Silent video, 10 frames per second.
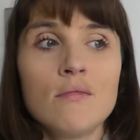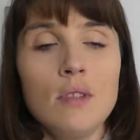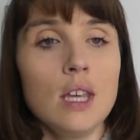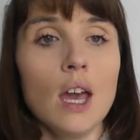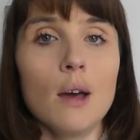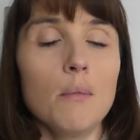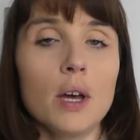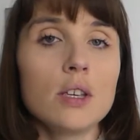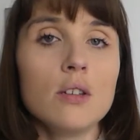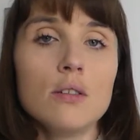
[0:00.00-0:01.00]
yeah,
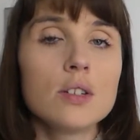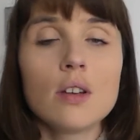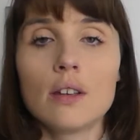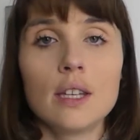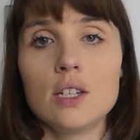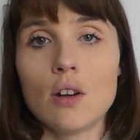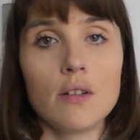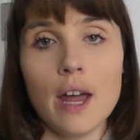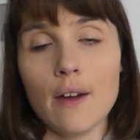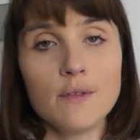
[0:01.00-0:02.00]
but you certainly
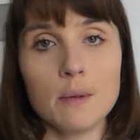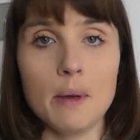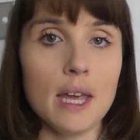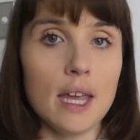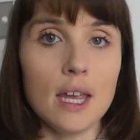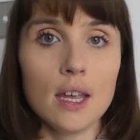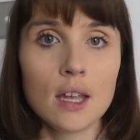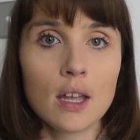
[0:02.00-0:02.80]
don't have to be